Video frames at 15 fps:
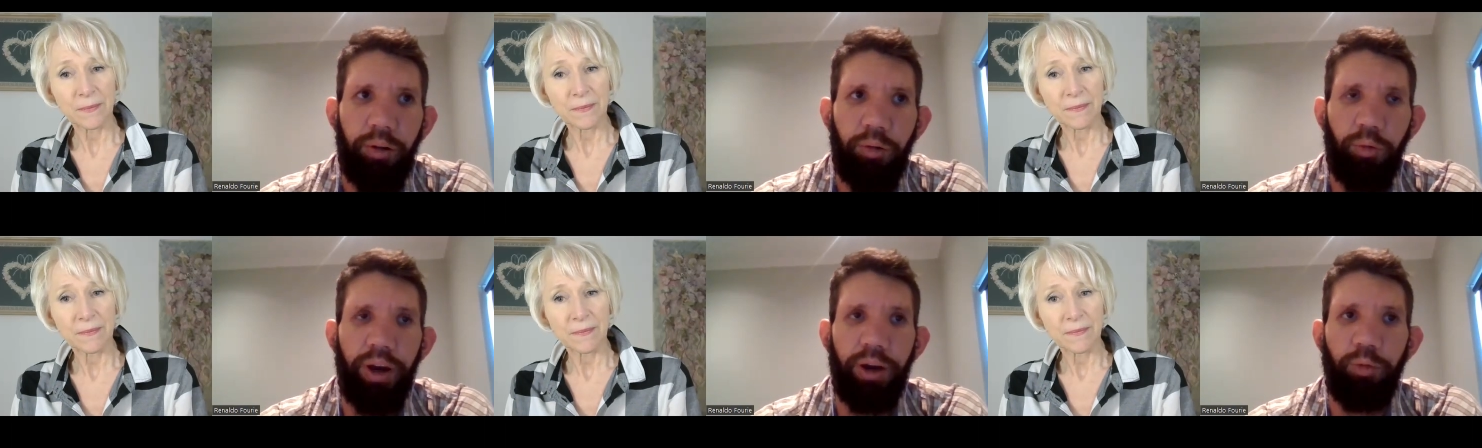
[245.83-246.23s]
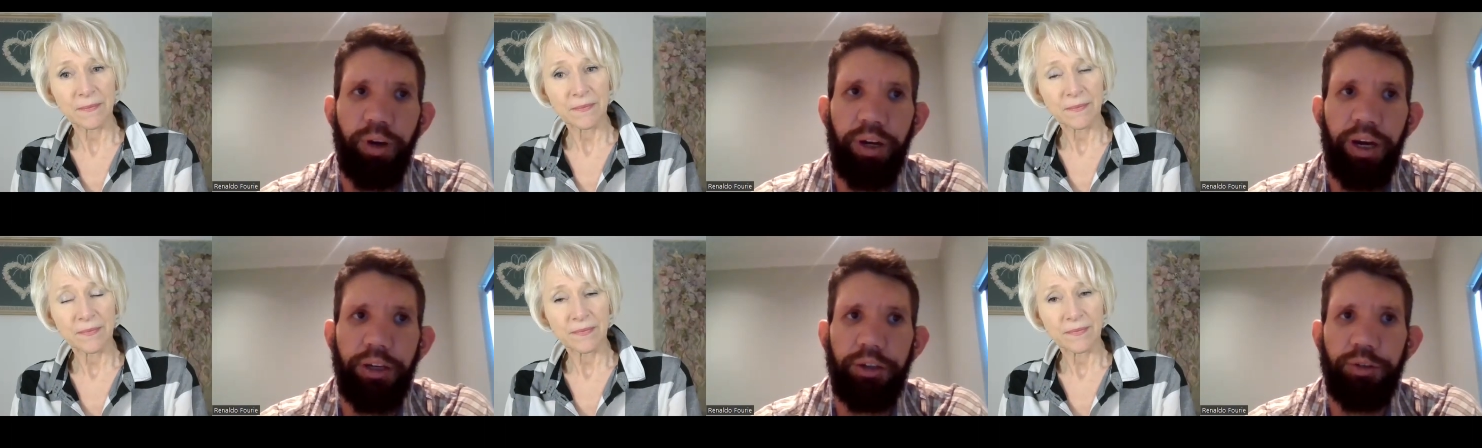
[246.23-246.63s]
Speaker 1: where we
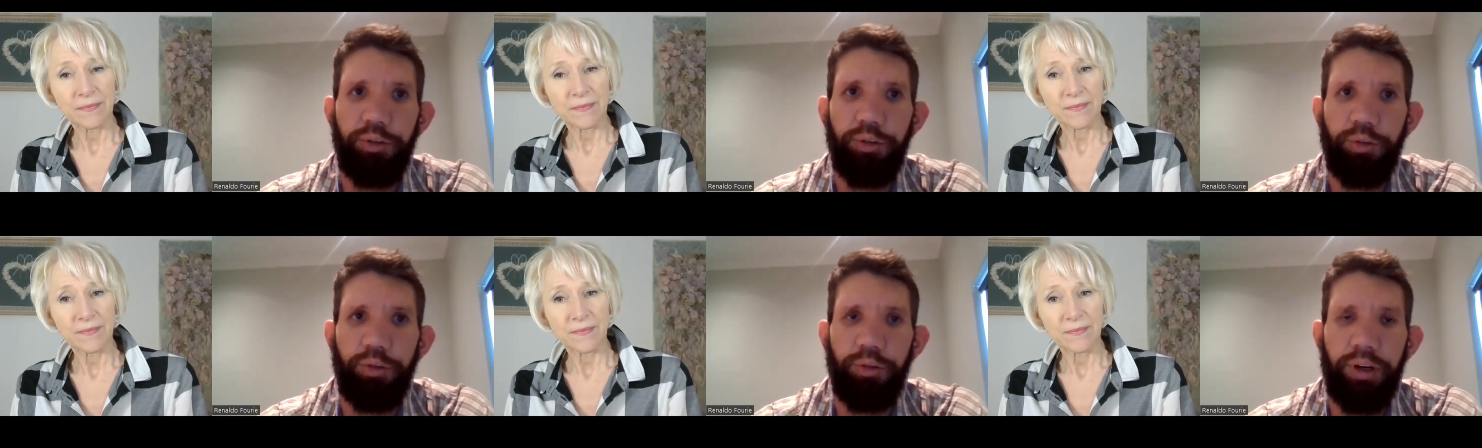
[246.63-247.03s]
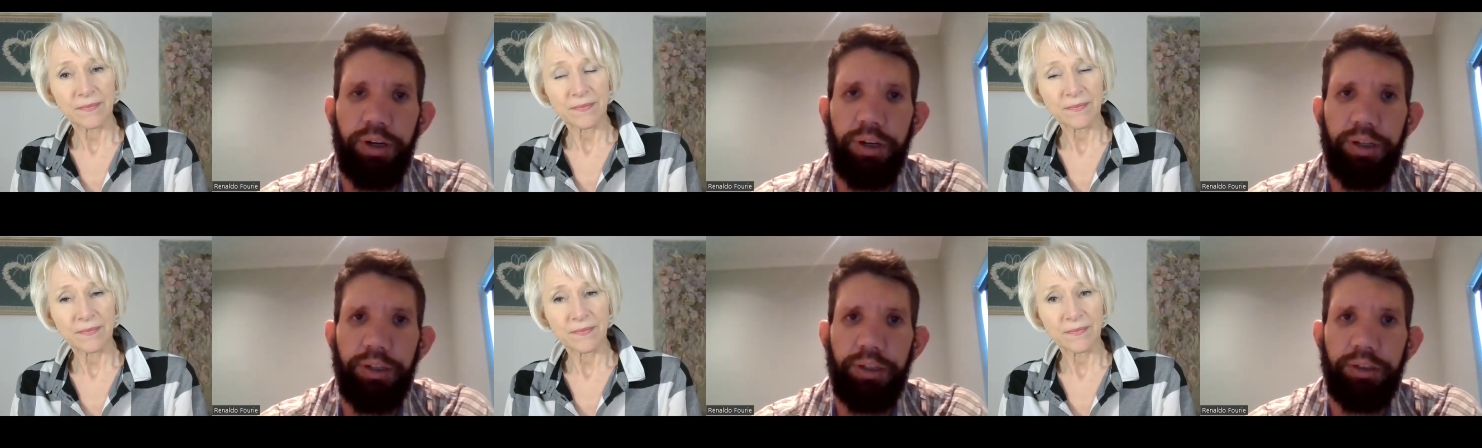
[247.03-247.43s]
get to
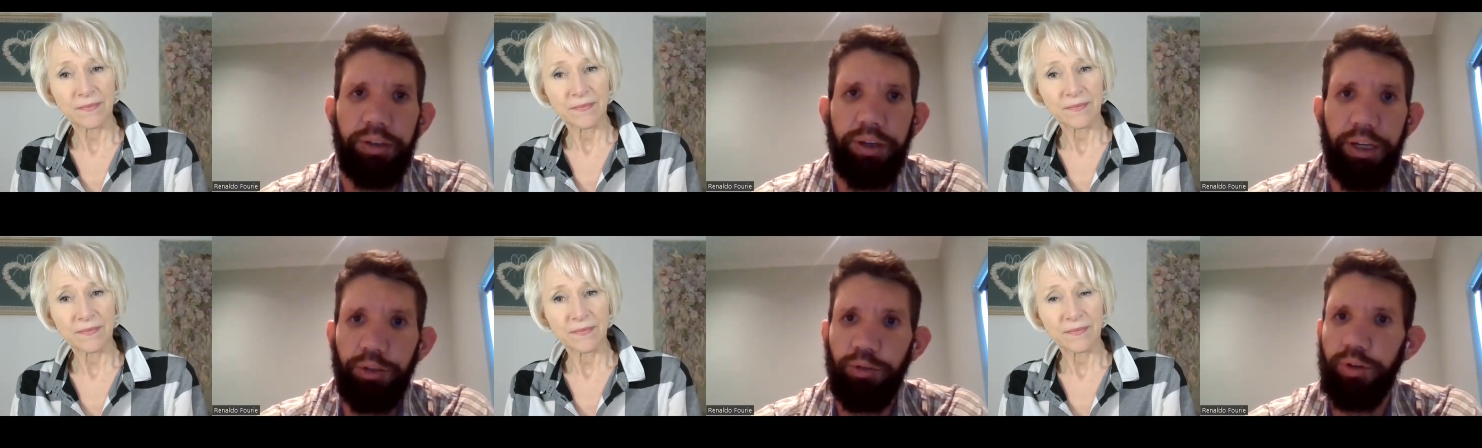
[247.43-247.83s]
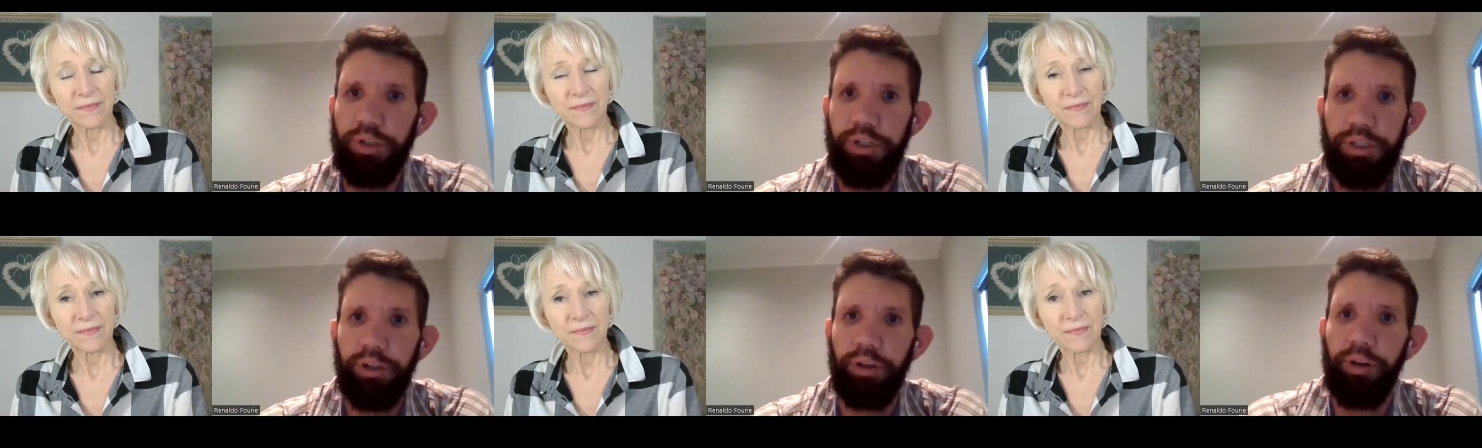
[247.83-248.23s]
uh, get to
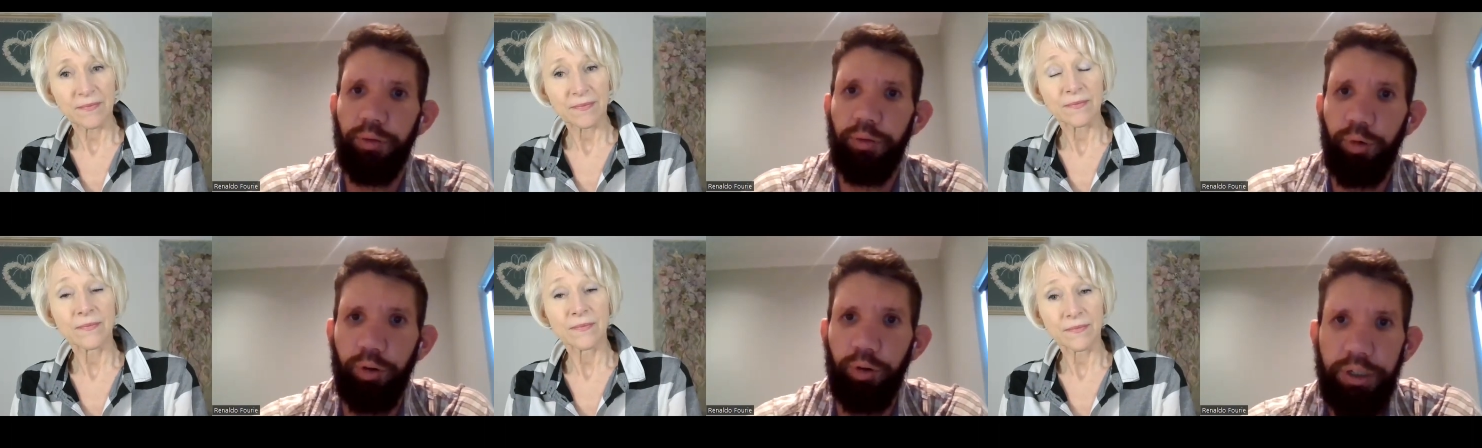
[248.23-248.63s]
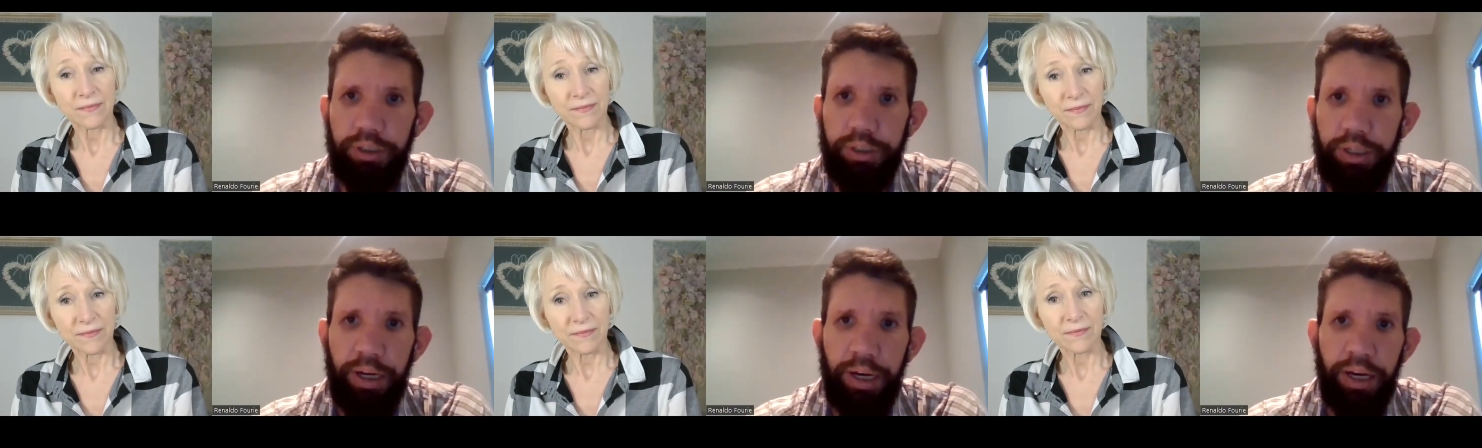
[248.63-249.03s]
distill the product.